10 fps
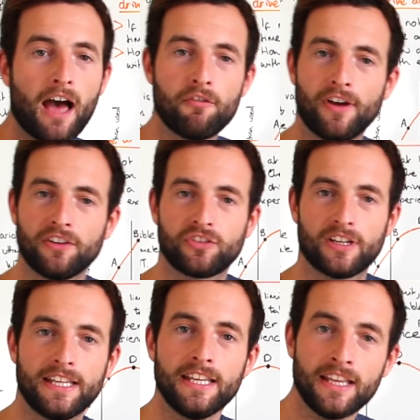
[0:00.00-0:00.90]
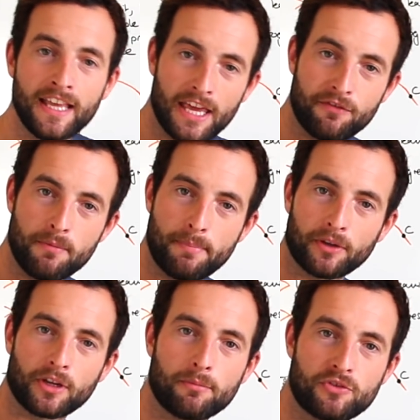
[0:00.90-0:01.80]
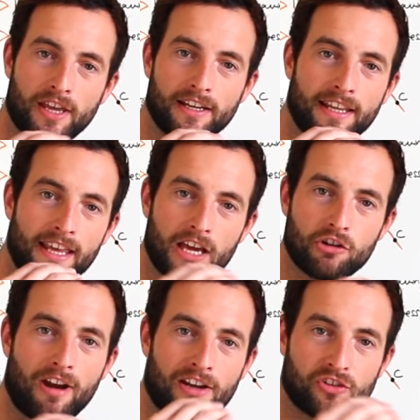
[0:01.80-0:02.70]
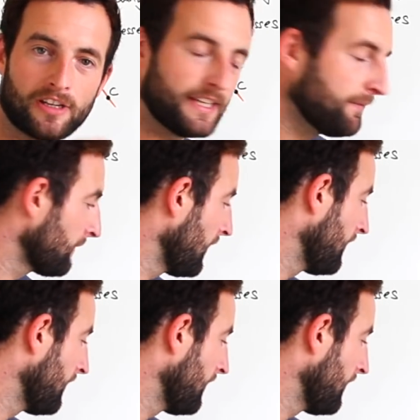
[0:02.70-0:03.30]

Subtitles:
Eventually, if you build up gently and gradually,